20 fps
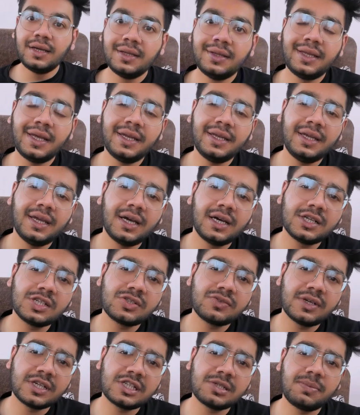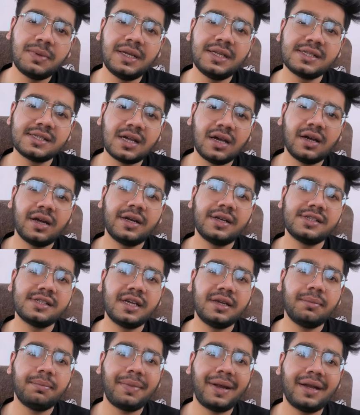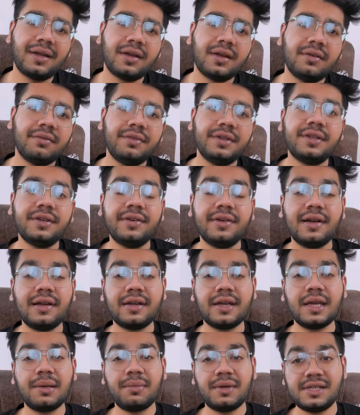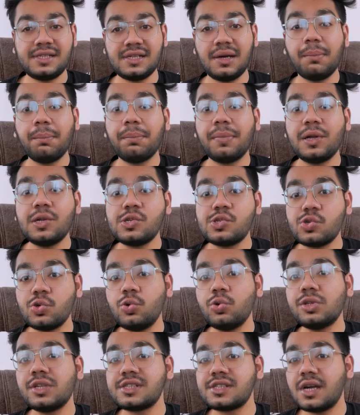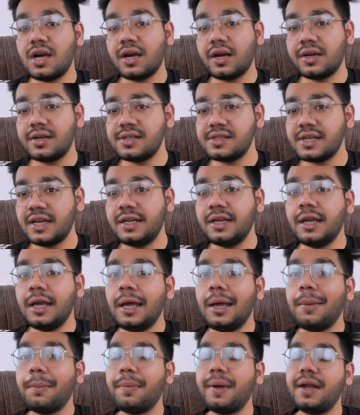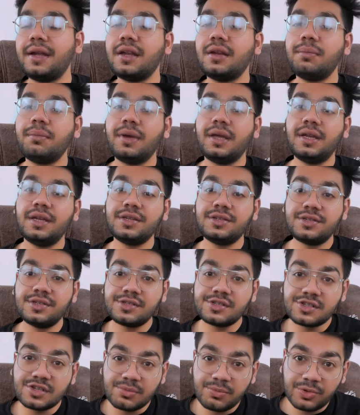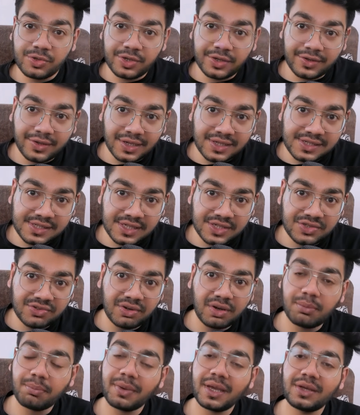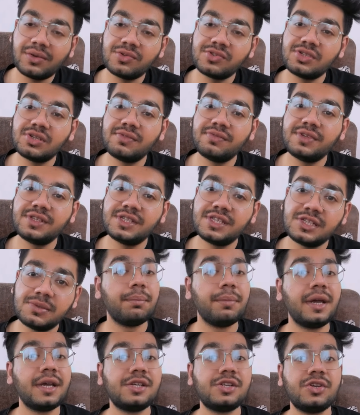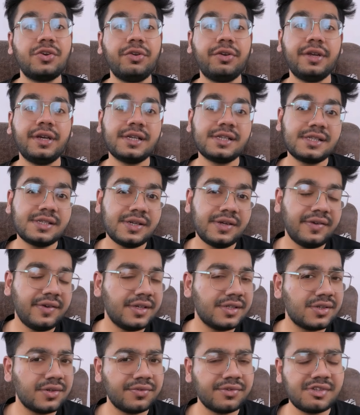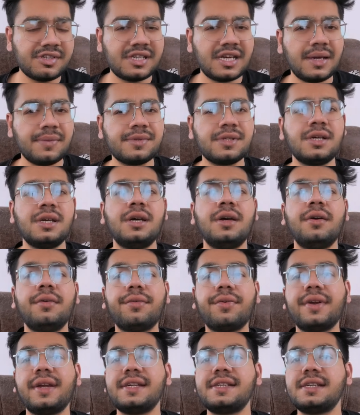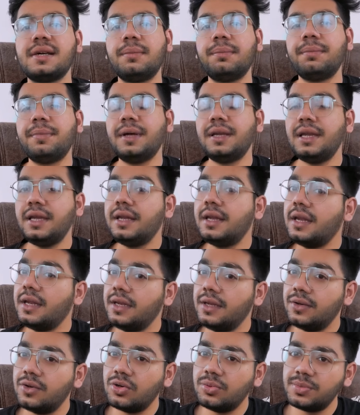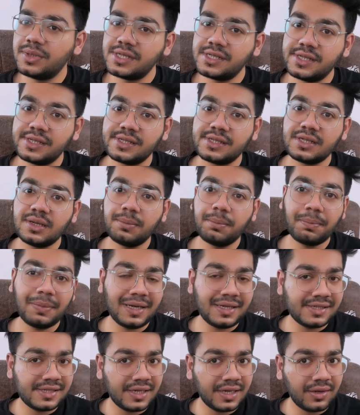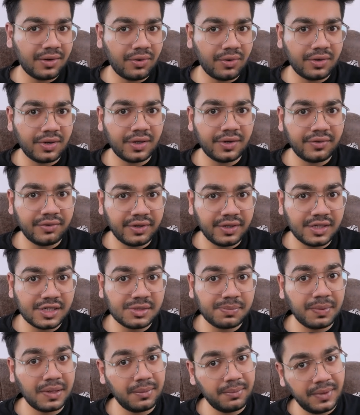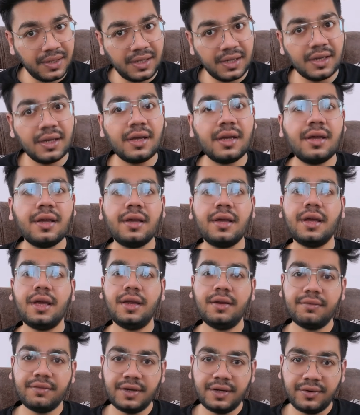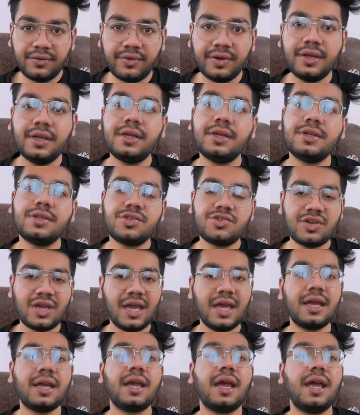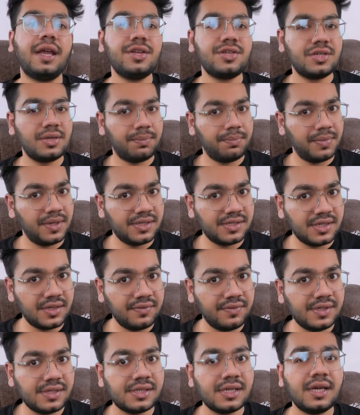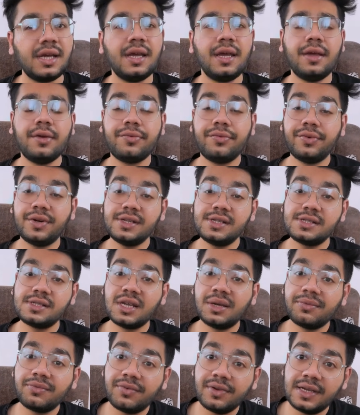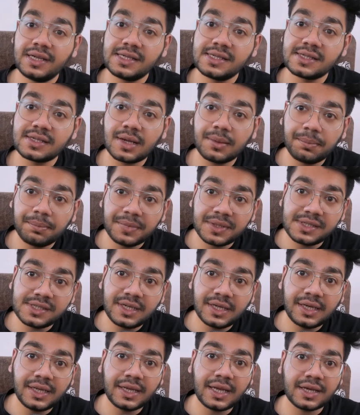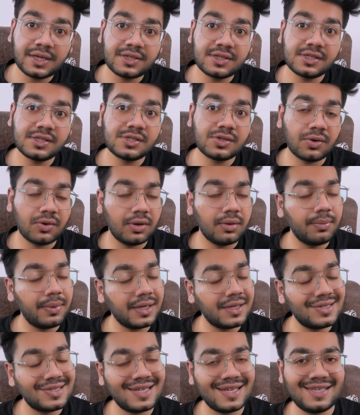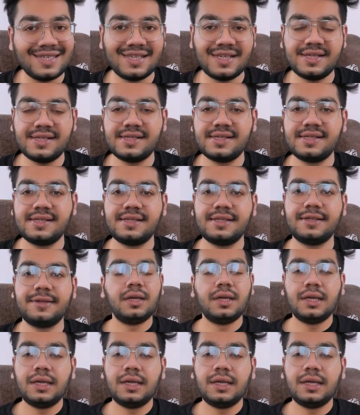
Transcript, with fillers: Then he asked to explain Saga design pattern with real-time example. So the Saga design pattern managed distributed transaction in microservices by executing a series of steps. For example, in an e-commerce system, placing an order triggers payment, inventory, check and shipment service. If one step fails, compensating actions rollback changes.